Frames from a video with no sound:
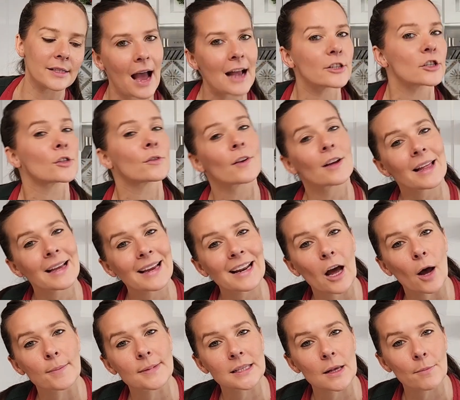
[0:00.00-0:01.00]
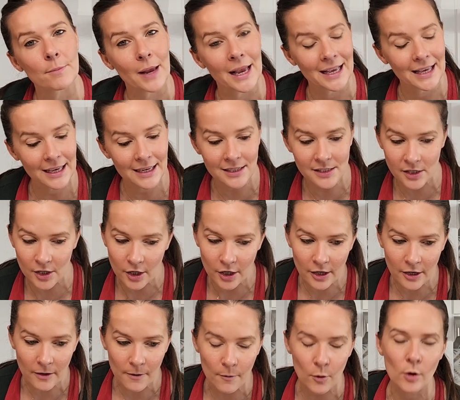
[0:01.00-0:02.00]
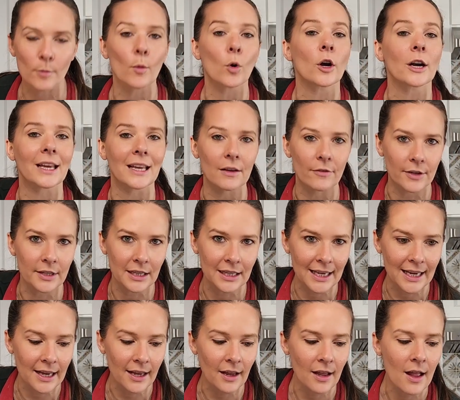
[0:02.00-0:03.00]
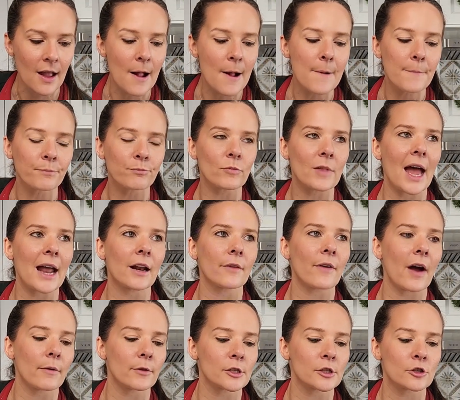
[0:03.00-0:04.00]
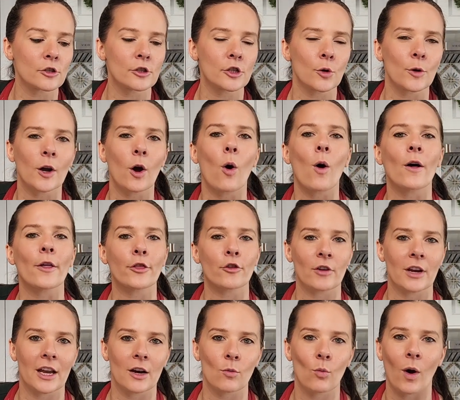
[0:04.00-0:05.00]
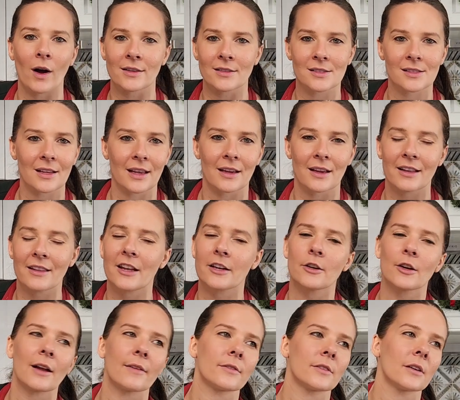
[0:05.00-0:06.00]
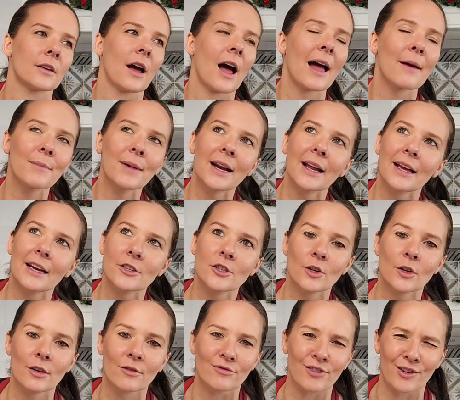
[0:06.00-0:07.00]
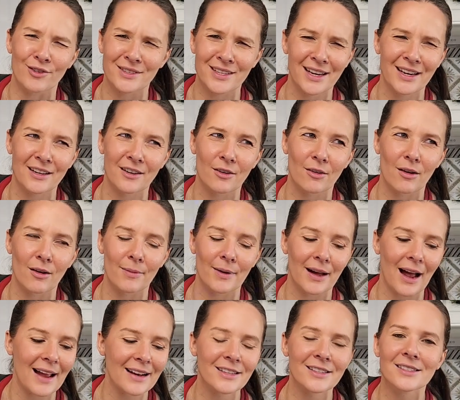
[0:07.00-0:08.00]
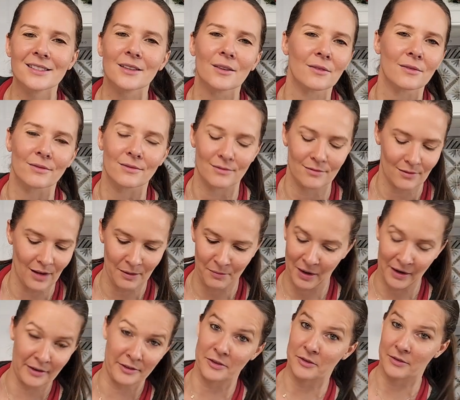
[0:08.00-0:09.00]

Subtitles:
I just feel like it helps them bake easier or more evenly than if I was doing all 3 at once. Like, and then you have to, I mean, I guess you could rotate it all, but I want to do